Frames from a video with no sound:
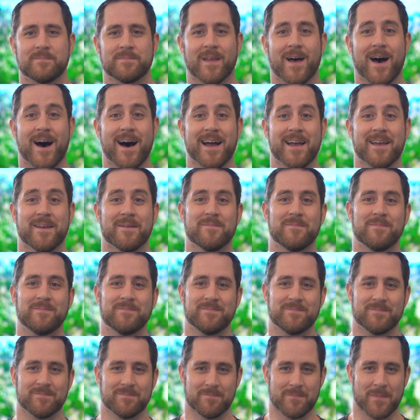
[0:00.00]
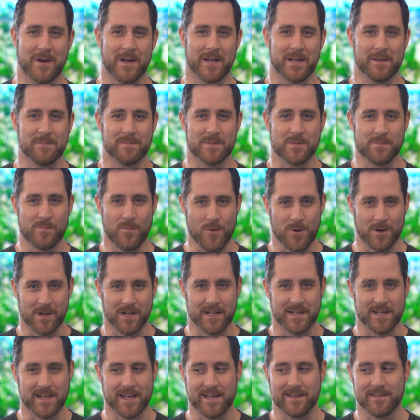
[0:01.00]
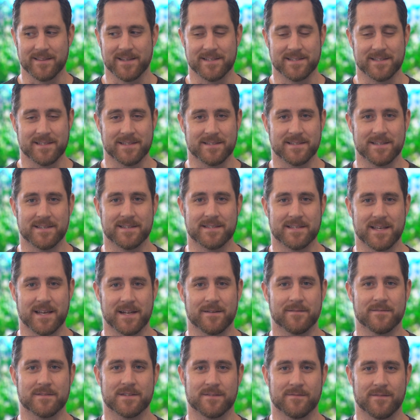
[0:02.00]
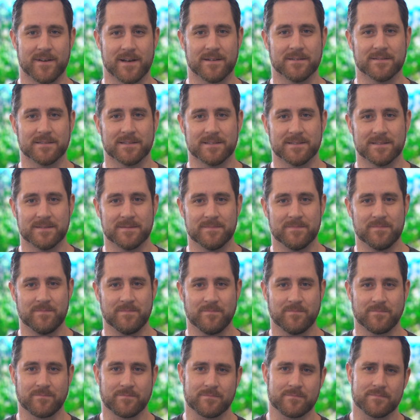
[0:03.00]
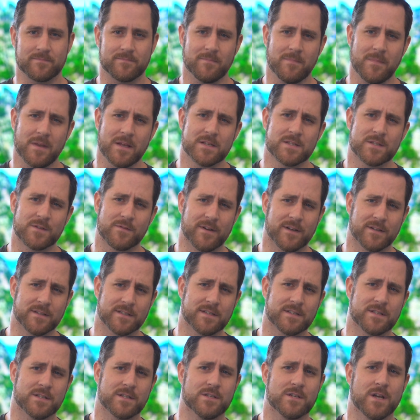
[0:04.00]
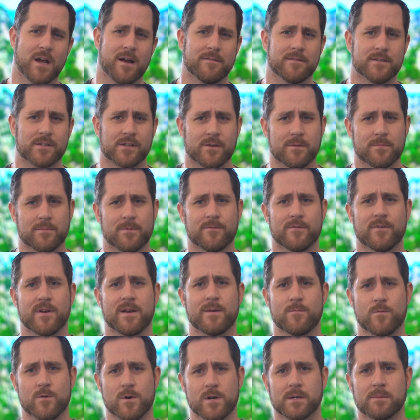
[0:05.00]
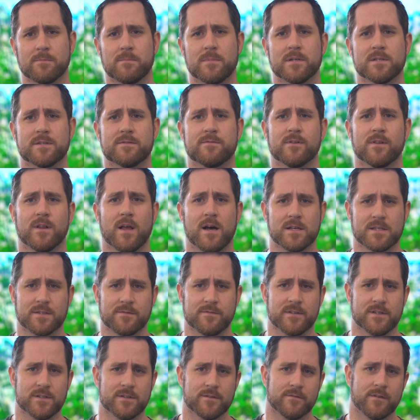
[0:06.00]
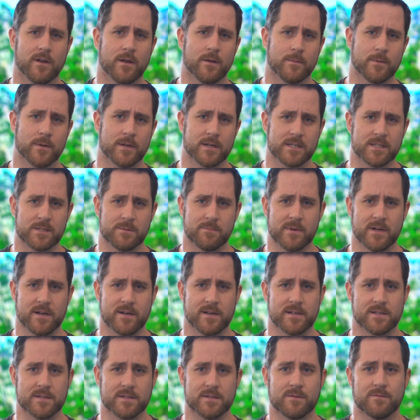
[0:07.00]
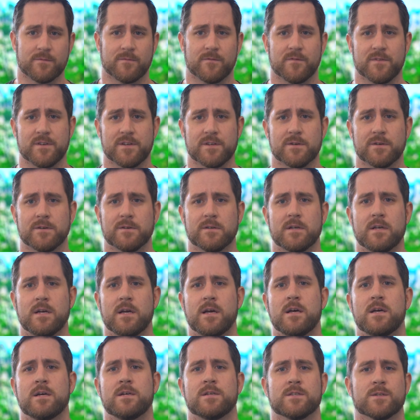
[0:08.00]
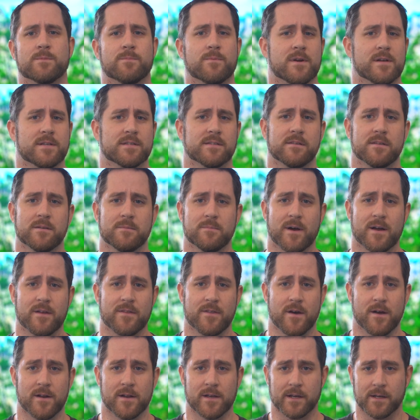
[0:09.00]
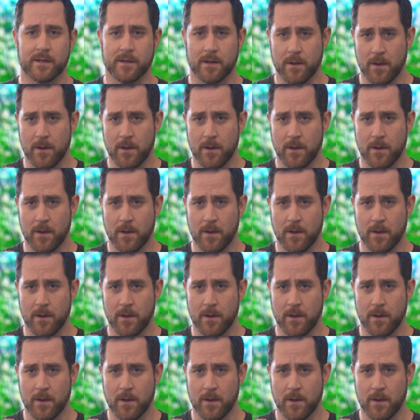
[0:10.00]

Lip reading: Hi, my name's Morgan, and this is the Zen of Svelte. Svelte is a JavaScript framework, but its philosophy and developer experience feel surprisingly Pythonic.